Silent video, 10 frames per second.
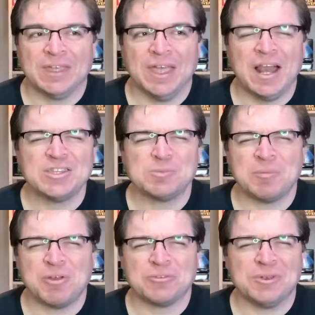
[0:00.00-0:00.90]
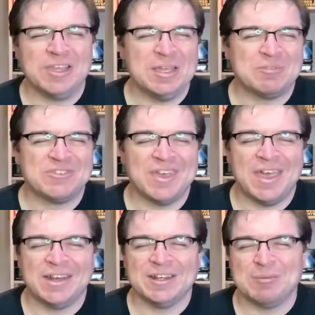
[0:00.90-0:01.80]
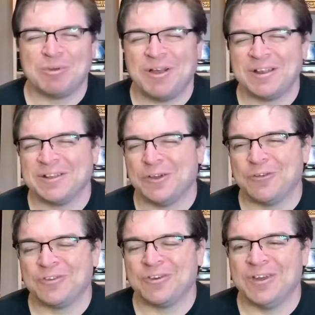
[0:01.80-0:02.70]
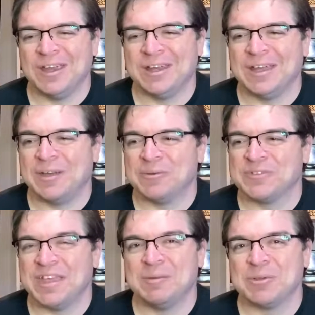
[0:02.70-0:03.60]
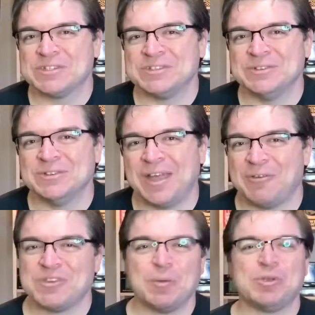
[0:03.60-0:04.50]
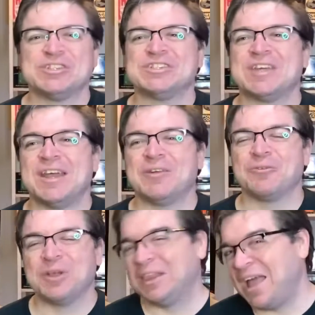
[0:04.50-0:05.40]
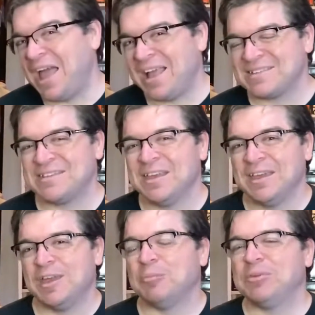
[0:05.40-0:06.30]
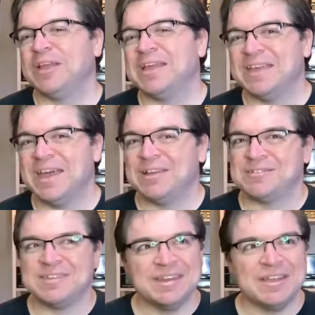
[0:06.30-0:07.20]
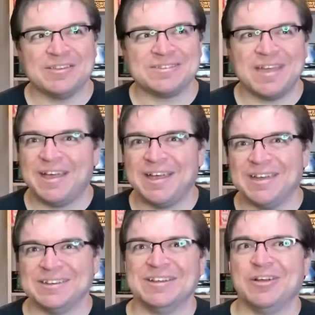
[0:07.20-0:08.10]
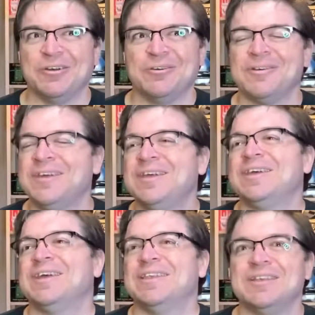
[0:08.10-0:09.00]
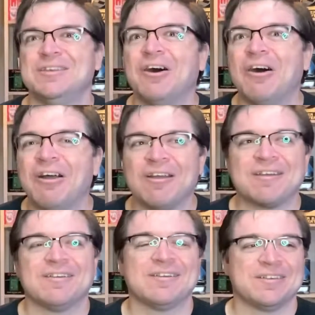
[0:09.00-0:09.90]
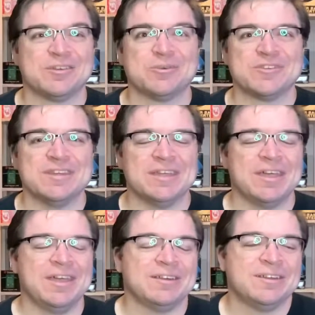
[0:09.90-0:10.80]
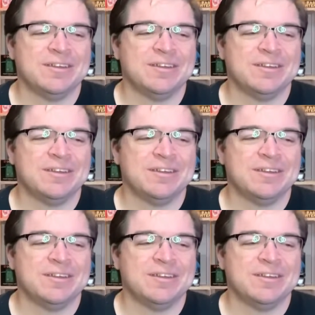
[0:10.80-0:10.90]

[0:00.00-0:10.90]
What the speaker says: And I just remember I was really upset, and he brought it over, and I was able to just kind of relax and play that sitting outside, in the dark, because it was at night,